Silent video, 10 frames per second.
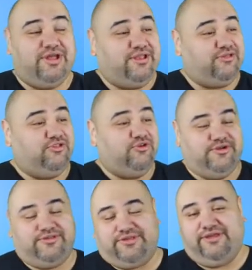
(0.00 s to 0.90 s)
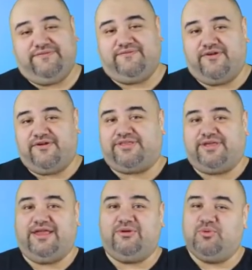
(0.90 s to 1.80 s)
It is New Year's Eve. Very
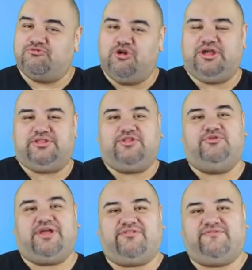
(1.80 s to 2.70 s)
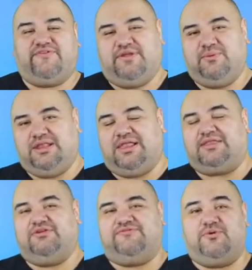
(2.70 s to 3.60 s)
exciting. We're rolling into 2015. We got a lot
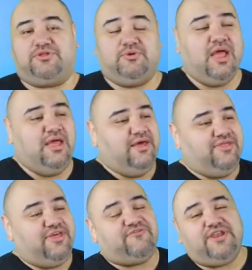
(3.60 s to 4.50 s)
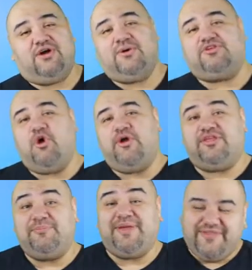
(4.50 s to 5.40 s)
to look forward to. This video is going
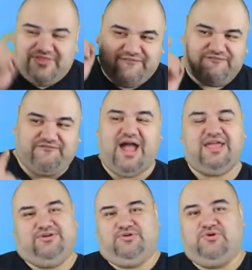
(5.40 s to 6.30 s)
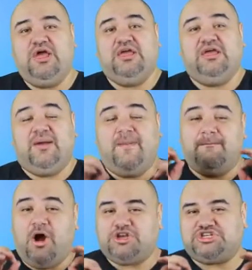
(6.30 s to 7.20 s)
to be the final
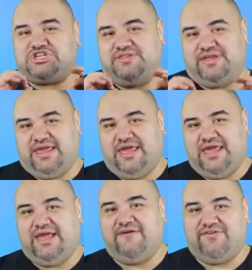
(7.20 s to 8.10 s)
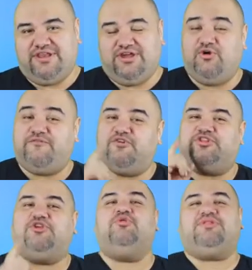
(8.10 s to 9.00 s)
March to the King video for
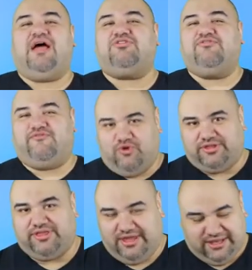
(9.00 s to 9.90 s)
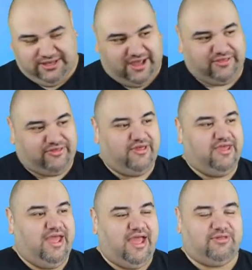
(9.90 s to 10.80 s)
2014.
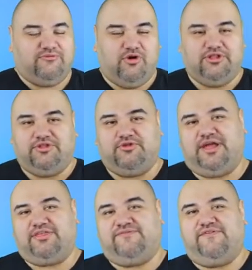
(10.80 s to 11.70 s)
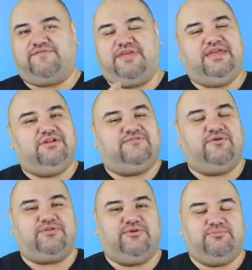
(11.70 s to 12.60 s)
Yes, as we roll into 2015, look
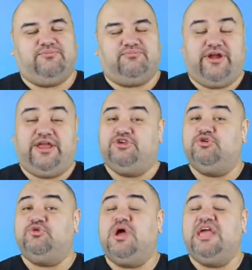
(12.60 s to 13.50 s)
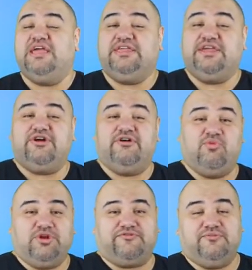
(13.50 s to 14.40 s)
forward to a brand new year of
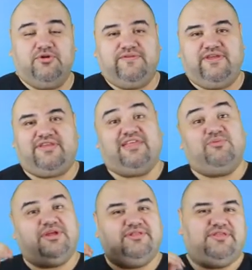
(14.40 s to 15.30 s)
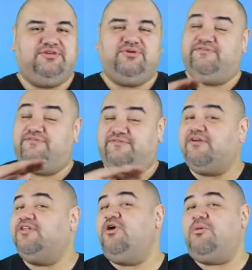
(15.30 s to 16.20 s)
wonderful movies as we continue a
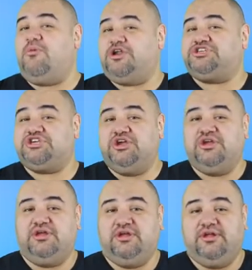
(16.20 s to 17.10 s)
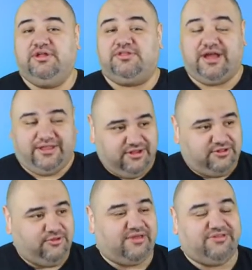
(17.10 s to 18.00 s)
very long march to Godzilla
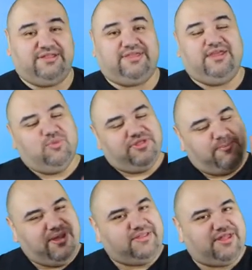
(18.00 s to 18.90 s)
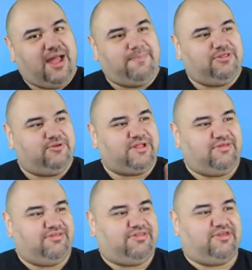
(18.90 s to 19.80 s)
2018 with a pit stop in
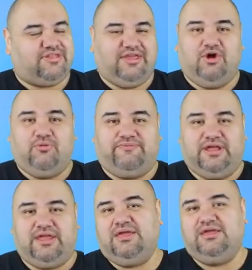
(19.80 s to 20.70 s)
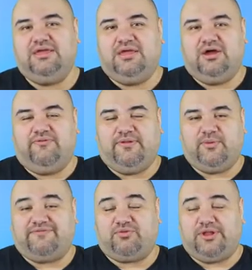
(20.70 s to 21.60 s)
2016, hopefully. Hopefully we
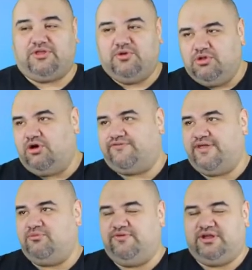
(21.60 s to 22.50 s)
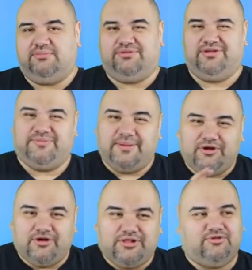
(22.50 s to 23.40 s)
don't have to wait too long for that movie to come to us,
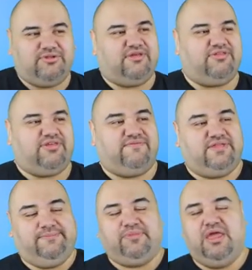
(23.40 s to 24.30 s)
maybe early 2017.